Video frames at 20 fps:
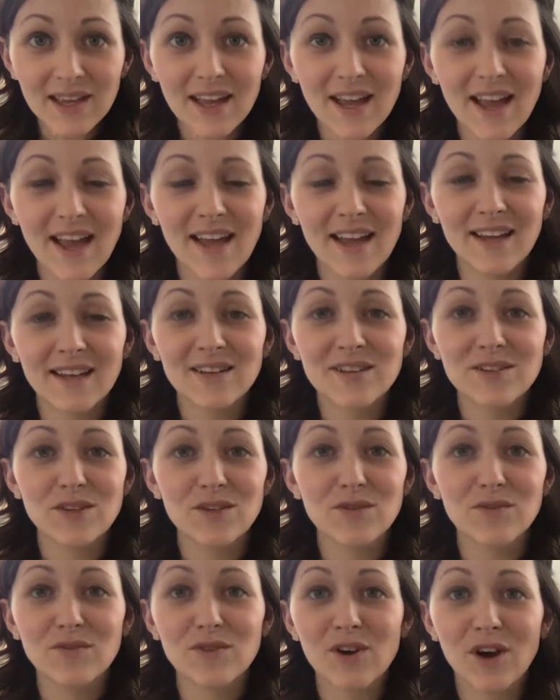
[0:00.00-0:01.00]
and
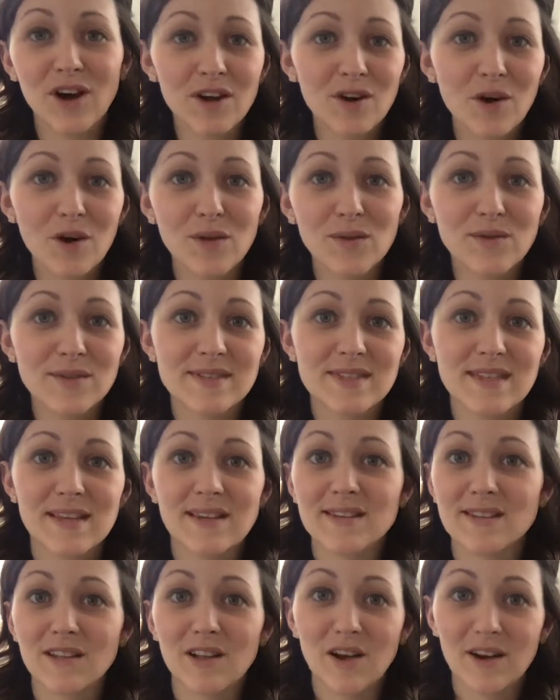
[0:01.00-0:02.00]
you've got all those
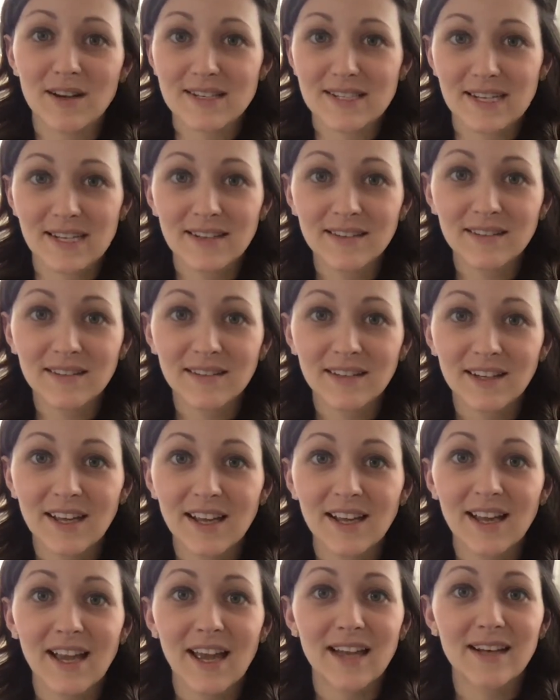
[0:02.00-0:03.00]
things locked in
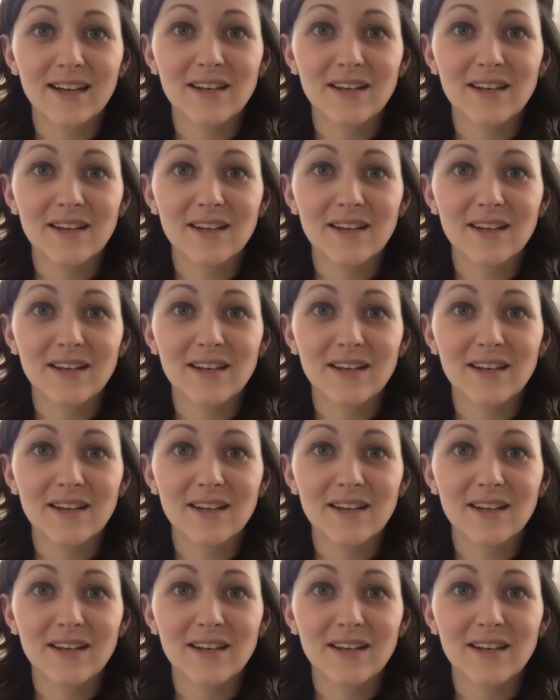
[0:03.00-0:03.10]
and